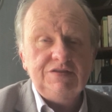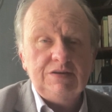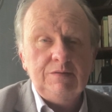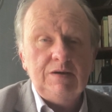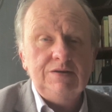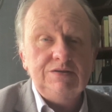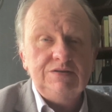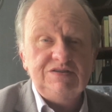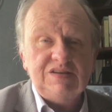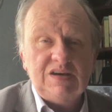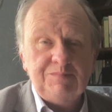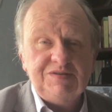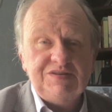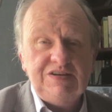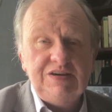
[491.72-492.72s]
Command, and
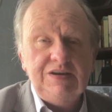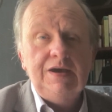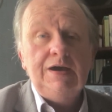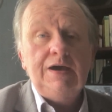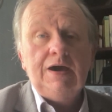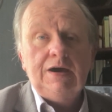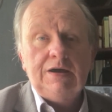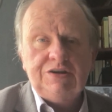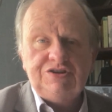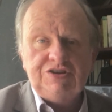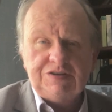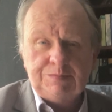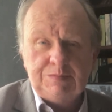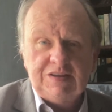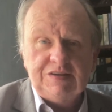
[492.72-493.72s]
tap C, and it
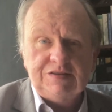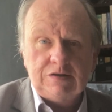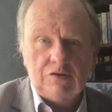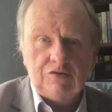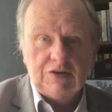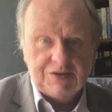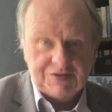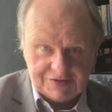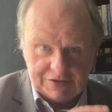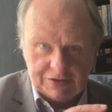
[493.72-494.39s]
shows me this long list,